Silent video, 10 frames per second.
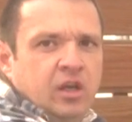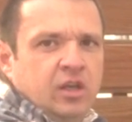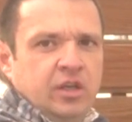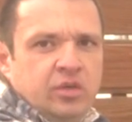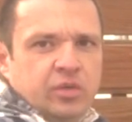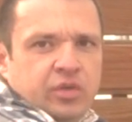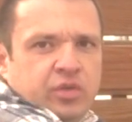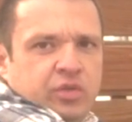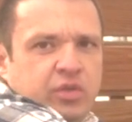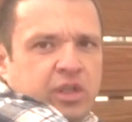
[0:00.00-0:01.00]
Uh, in order
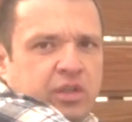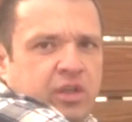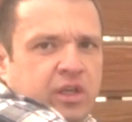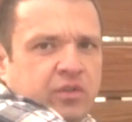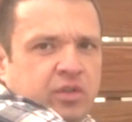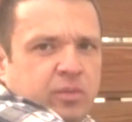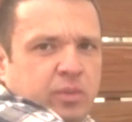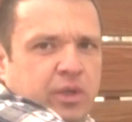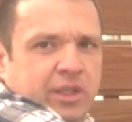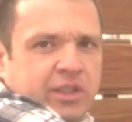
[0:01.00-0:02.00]
to do that, you have to
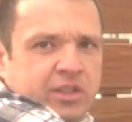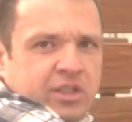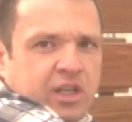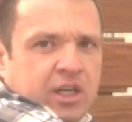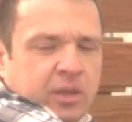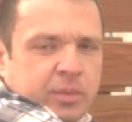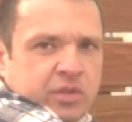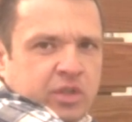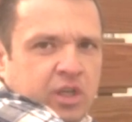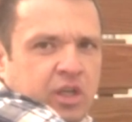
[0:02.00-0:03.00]
break the
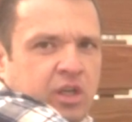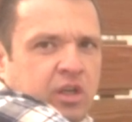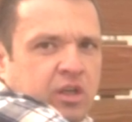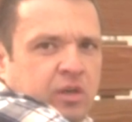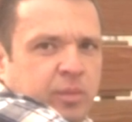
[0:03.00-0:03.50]
stops, uh,